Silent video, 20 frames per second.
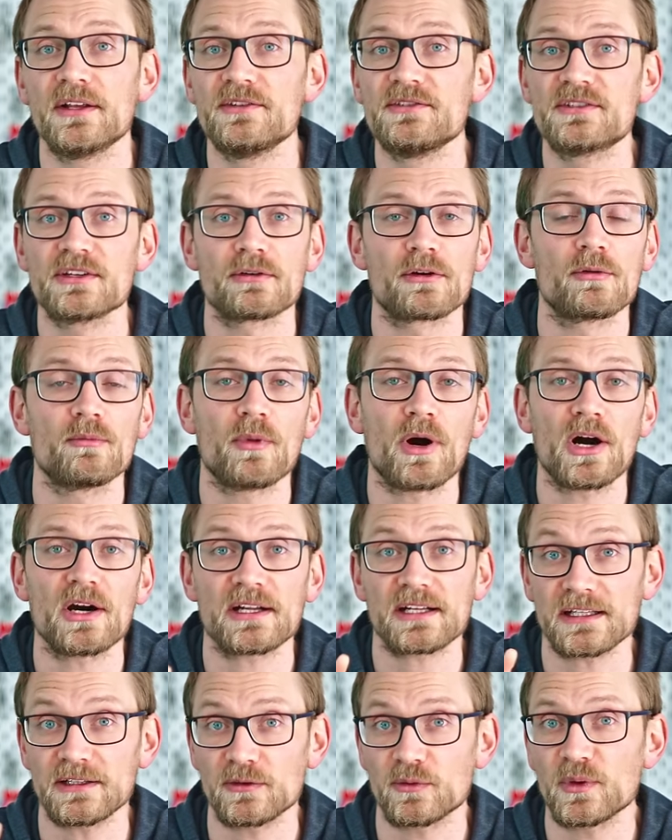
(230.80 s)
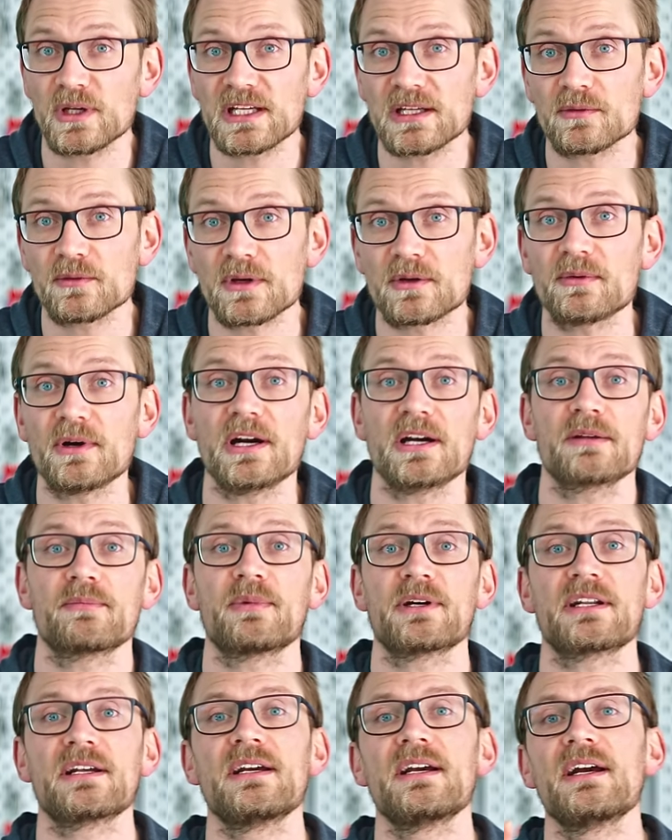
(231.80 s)
zero modding and tweaking required,
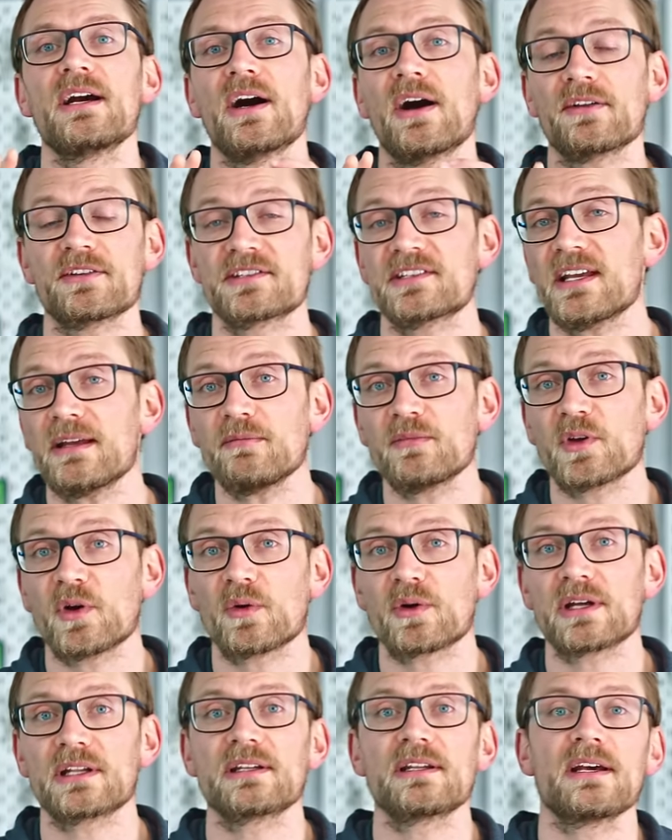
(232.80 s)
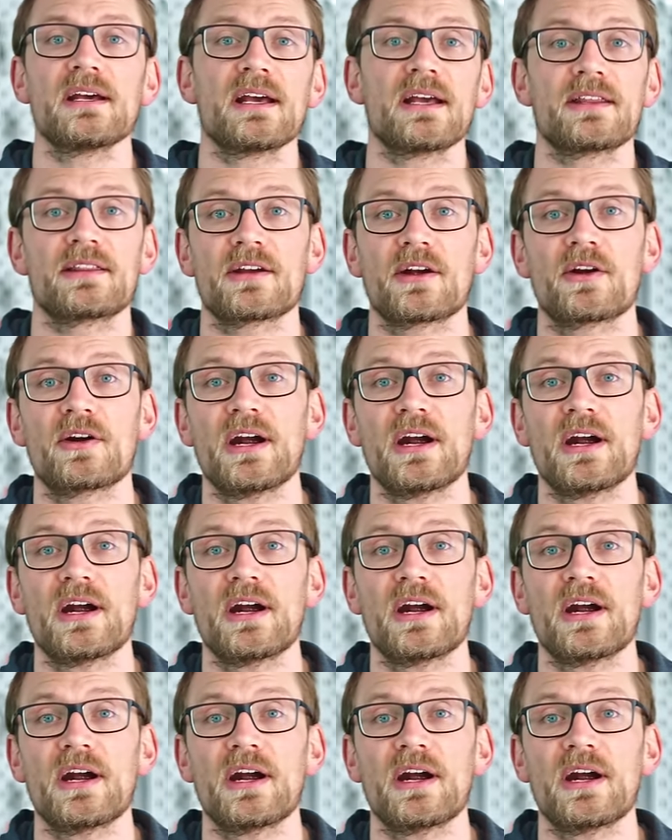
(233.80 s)
but on the same token, there